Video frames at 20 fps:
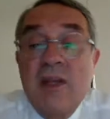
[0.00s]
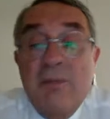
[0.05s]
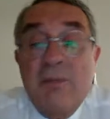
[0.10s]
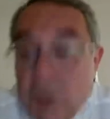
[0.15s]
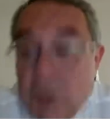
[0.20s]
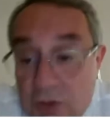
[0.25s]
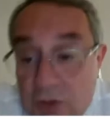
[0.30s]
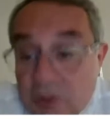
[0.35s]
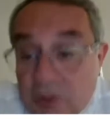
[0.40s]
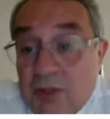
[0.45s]

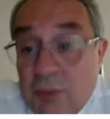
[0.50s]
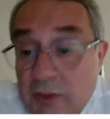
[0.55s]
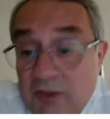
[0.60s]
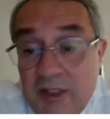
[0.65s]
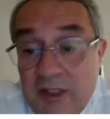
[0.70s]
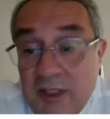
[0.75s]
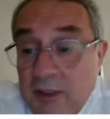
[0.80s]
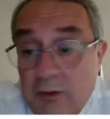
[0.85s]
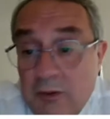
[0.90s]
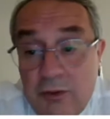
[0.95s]
Some because they
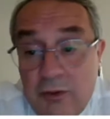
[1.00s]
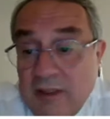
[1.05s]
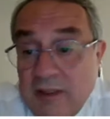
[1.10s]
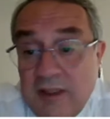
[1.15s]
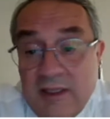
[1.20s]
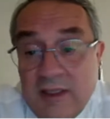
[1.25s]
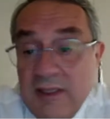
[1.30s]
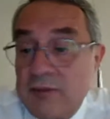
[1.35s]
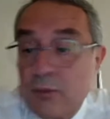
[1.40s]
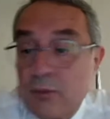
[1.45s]
were very
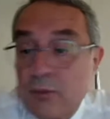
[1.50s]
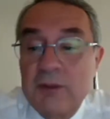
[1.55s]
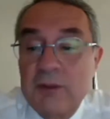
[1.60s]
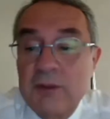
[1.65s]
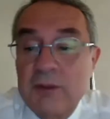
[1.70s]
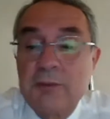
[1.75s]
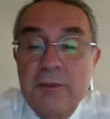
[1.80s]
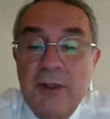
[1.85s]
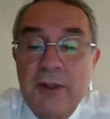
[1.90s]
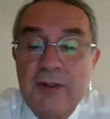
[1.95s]
good and we didn't
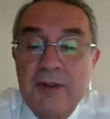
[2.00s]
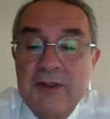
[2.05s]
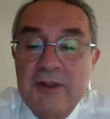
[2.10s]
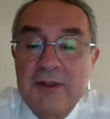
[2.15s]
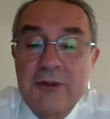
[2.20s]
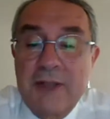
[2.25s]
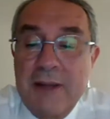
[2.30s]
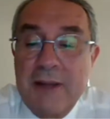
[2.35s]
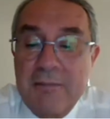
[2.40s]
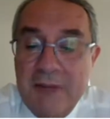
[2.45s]
want to bother
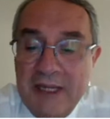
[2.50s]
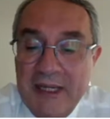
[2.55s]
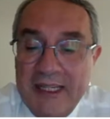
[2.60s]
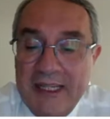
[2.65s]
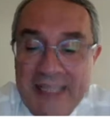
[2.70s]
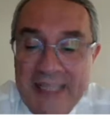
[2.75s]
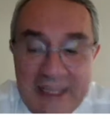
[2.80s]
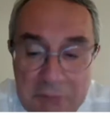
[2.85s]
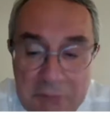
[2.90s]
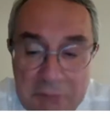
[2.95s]
to come back
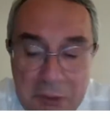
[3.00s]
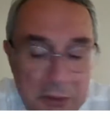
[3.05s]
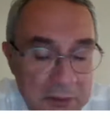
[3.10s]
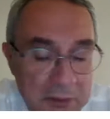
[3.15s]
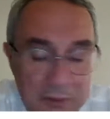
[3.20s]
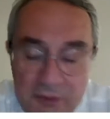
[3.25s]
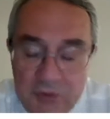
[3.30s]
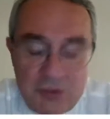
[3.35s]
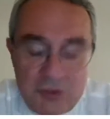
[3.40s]
again, probably.